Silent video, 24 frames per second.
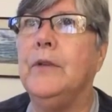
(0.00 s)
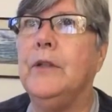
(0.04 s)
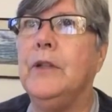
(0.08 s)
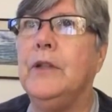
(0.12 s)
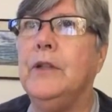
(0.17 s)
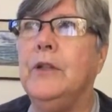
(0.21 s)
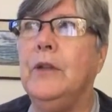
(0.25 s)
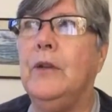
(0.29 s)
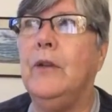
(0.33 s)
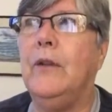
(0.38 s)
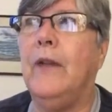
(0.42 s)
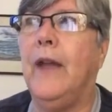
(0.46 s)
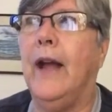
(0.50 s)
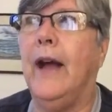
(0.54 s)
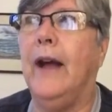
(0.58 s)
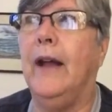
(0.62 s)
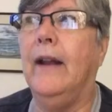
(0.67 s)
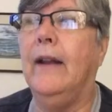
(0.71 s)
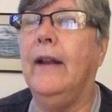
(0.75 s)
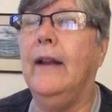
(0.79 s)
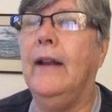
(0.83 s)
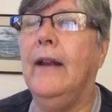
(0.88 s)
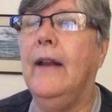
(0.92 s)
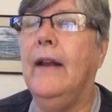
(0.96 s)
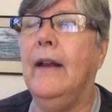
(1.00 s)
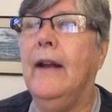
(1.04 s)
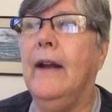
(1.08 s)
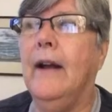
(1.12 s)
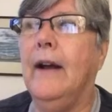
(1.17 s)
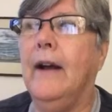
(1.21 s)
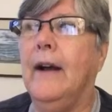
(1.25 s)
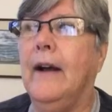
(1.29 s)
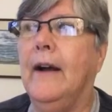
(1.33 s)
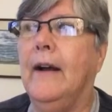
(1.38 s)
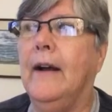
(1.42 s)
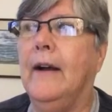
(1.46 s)
to do that.
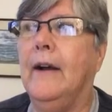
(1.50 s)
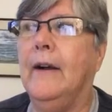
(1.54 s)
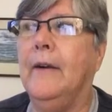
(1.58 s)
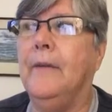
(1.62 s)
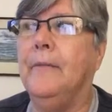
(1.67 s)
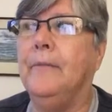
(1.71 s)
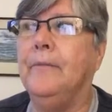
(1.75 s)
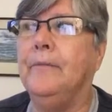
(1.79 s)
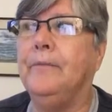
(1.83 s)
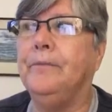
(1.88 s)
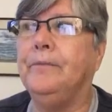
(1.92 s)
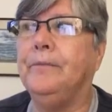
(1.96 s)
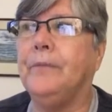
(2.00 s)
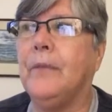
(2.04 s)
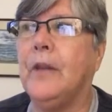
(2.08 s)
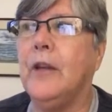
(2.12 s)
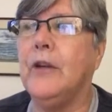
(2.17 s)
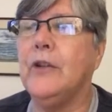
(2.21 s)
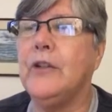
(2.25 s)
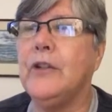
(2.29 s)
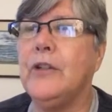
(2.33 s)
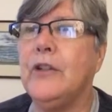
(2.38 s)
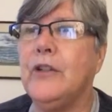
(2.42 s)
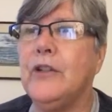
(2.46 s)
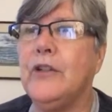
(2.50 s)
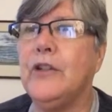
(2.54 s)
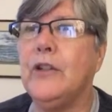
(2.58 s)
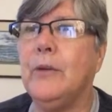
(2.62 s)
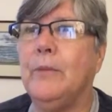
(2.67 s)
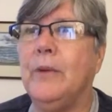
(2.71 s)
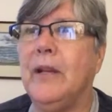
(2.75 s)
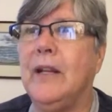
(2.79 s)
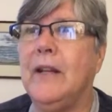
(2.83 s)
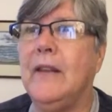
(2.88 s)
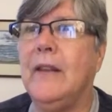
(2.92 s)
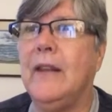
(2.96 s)
There's just so
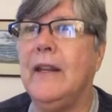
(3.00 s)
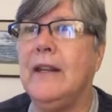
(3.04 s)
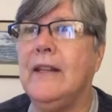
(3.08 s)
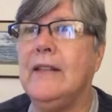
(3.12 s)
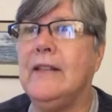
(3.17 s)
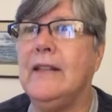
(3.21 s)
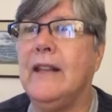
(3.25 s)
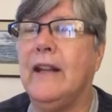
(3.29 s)
many things